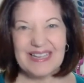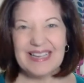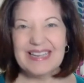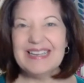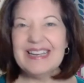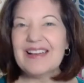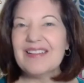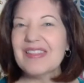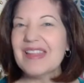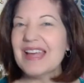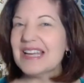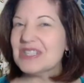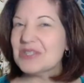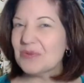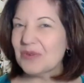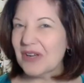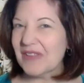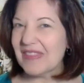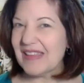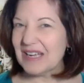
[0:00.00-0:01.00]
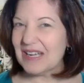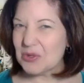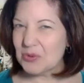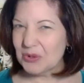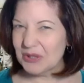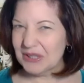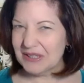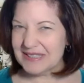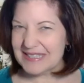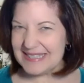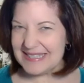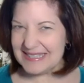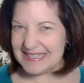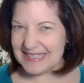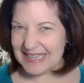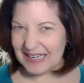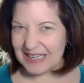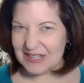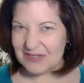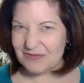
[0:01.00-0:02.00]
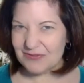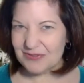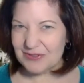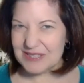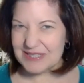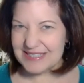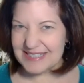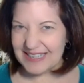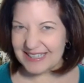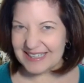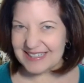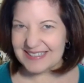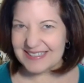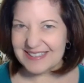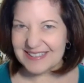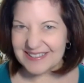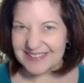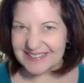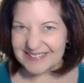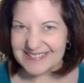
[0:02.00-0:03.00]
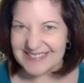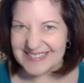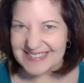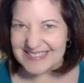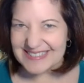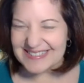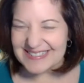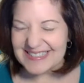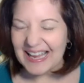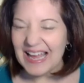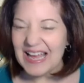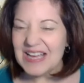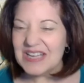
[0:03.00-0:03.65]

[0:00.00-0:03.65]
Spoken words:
Now that's where that quilt sat for 10 years.